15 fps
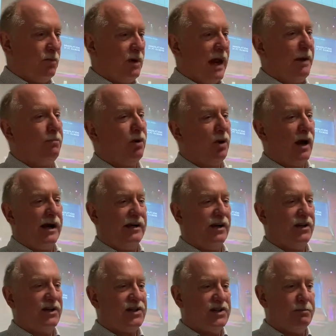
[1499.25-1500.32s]
April, I
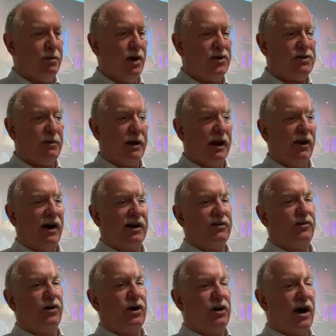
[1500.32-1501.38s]
did the symposium on
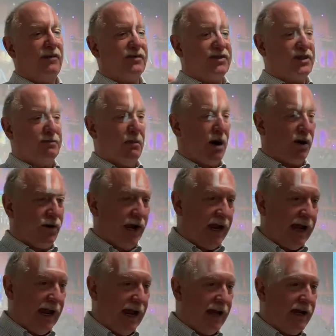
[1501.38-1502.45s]
interactive 3D graphics in Monterey
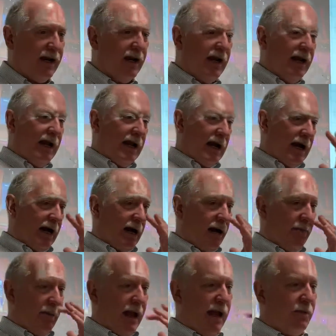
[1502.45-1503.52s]
again.
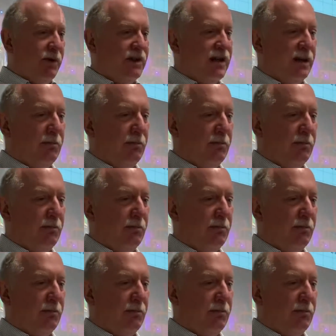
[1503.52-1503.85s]
May, we did